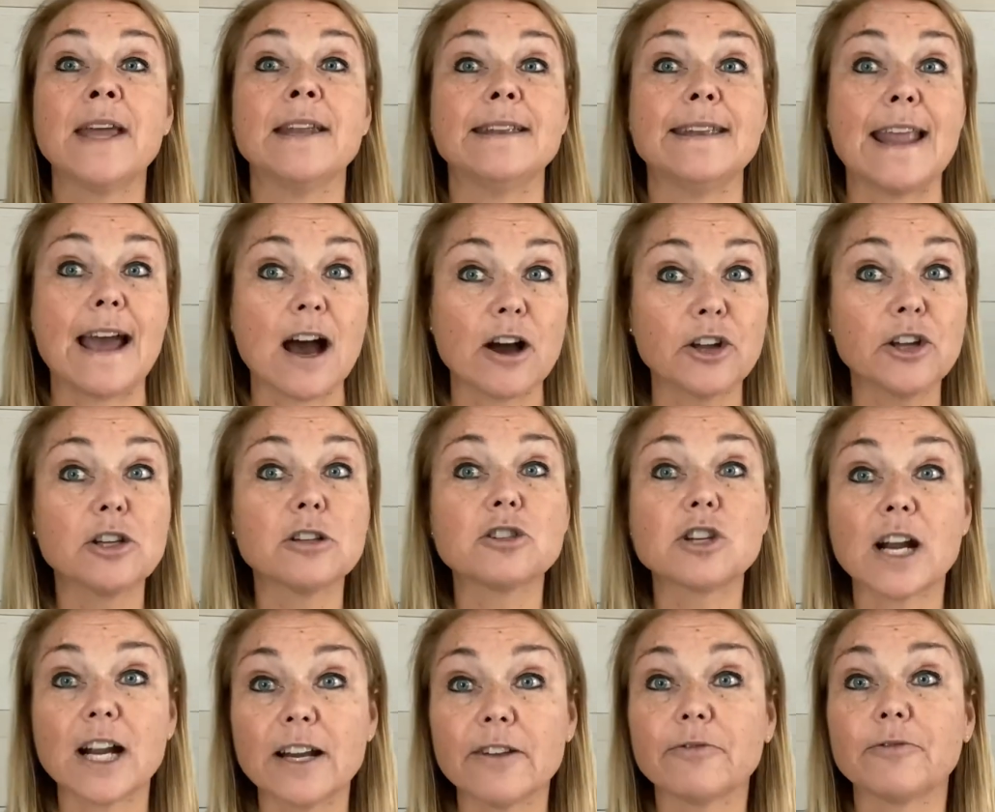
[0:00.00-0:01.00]
Now you're
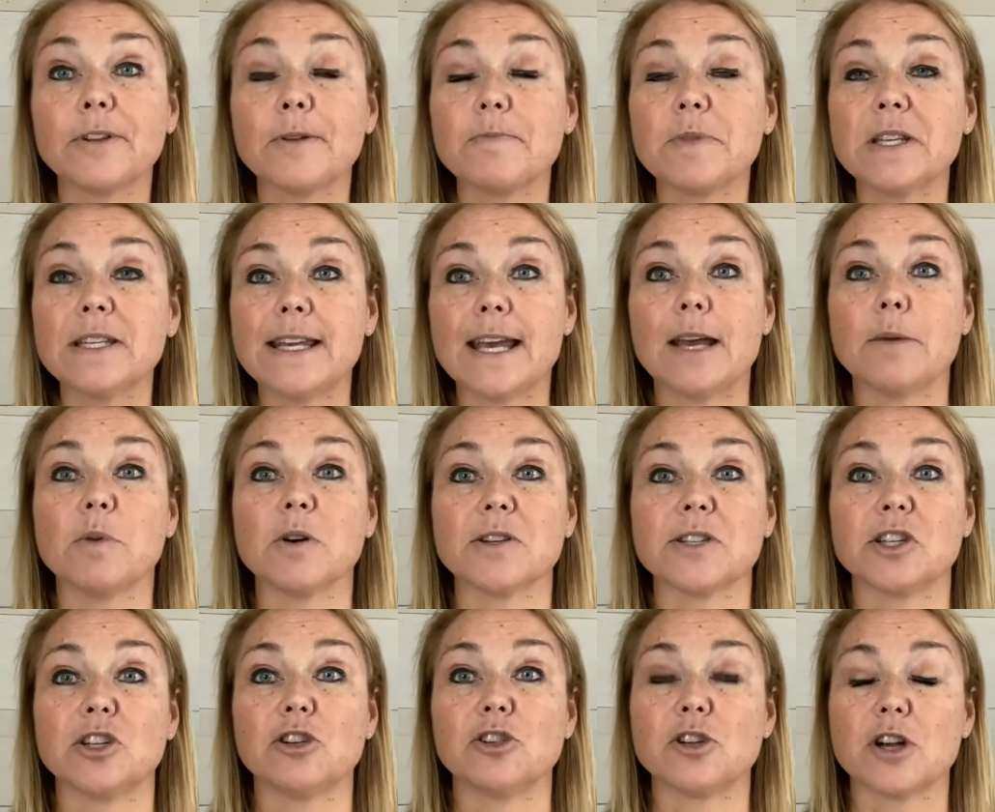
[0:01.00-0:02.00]
trying to flip the tables
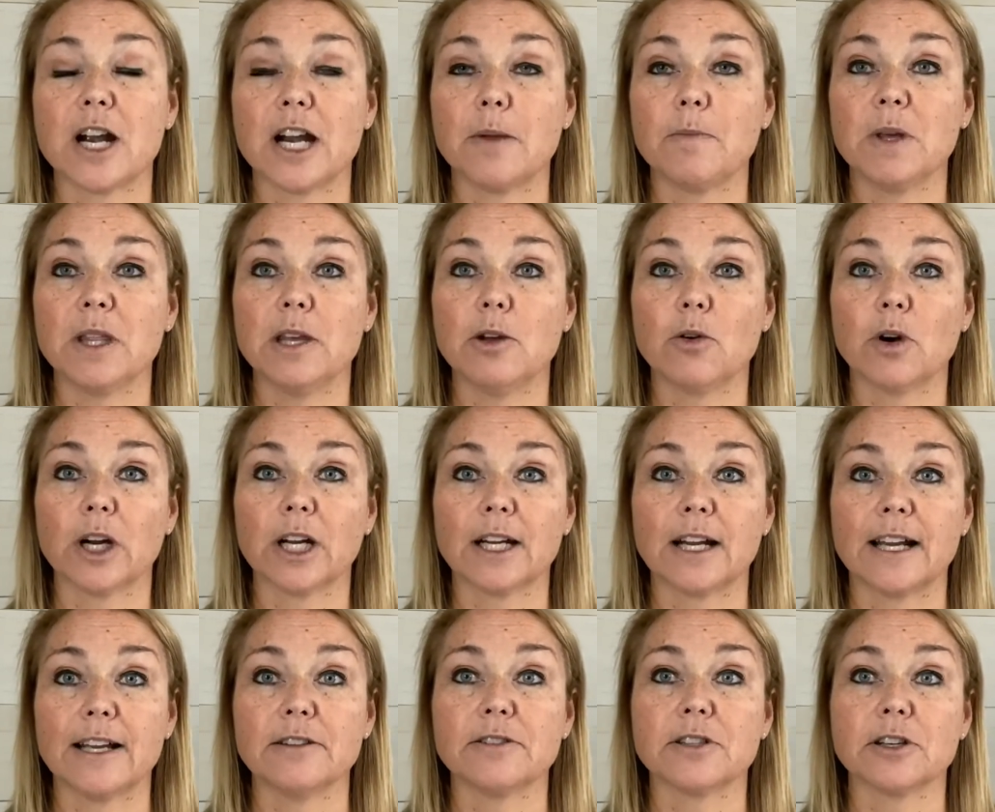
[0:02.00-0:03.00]
and you're trying to be the
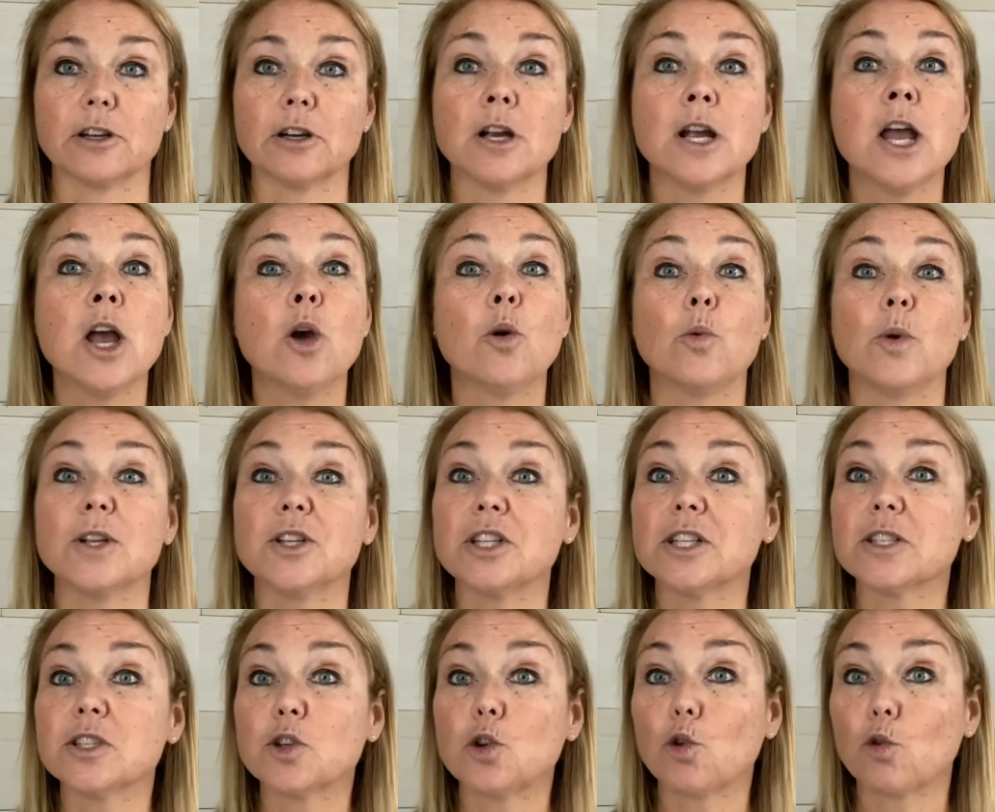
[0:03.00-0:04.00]
organizer, which
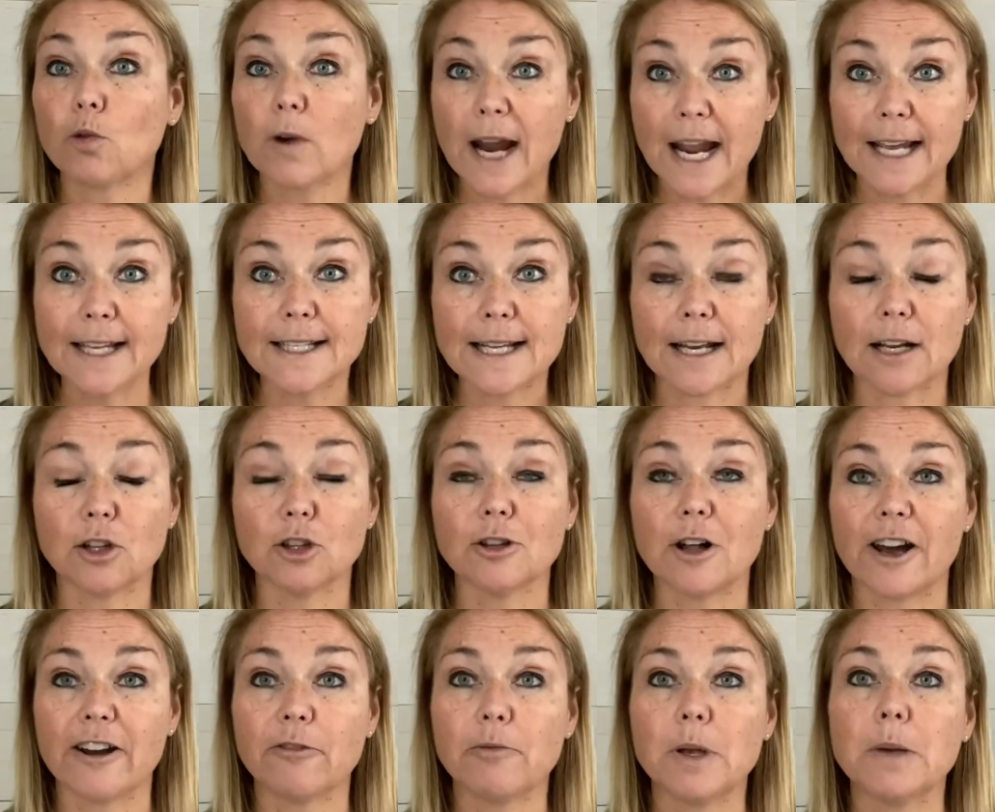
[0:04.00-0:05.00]
is great. And a
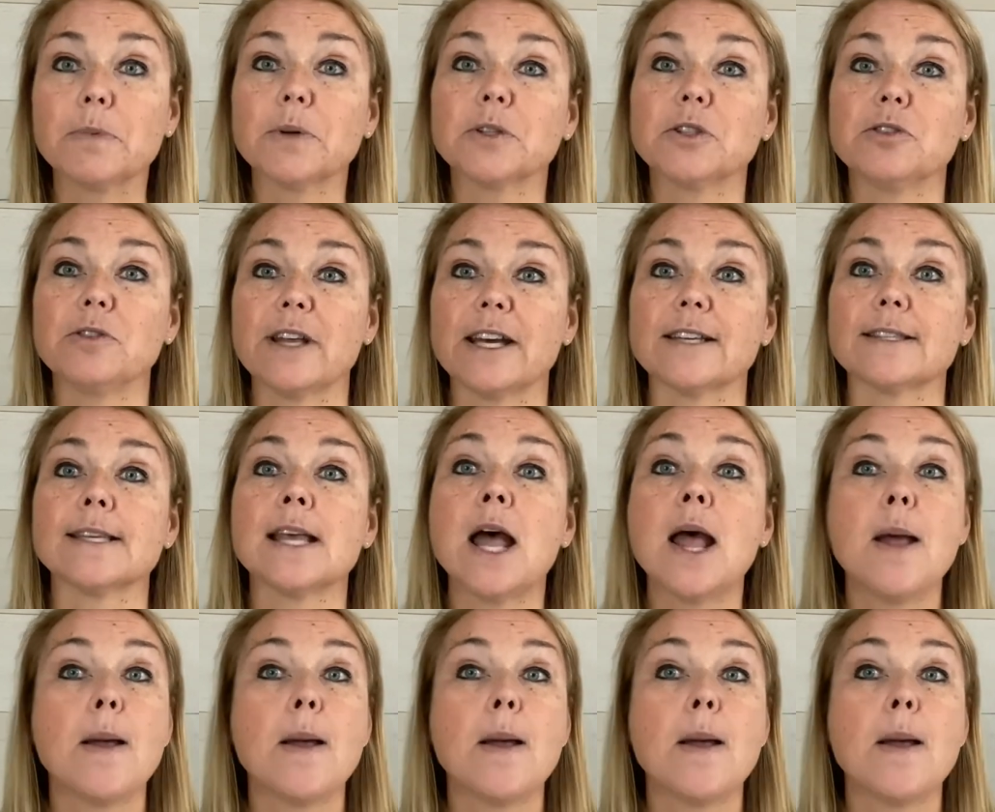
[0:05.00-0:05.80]
lot of people do this.